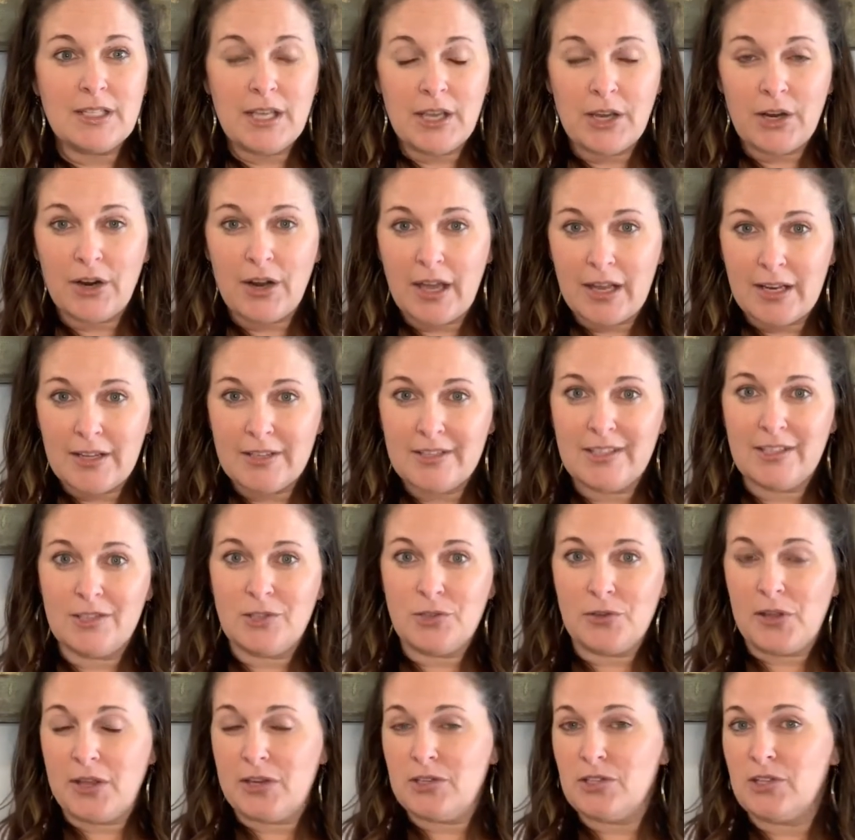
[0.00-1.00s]
here at
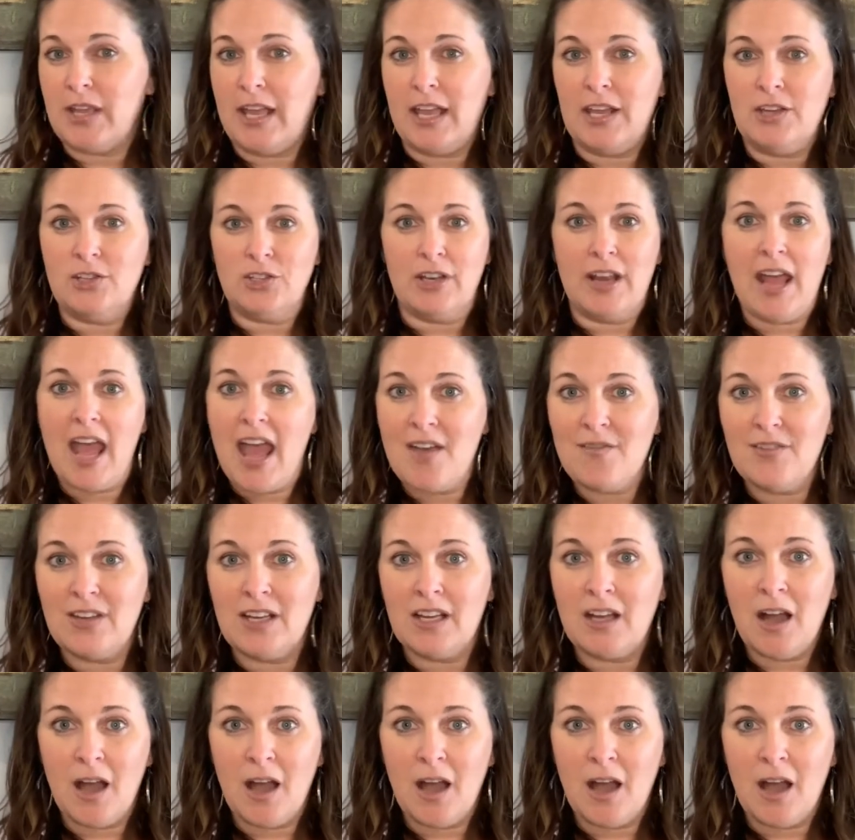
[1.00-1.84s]
Essential Education have in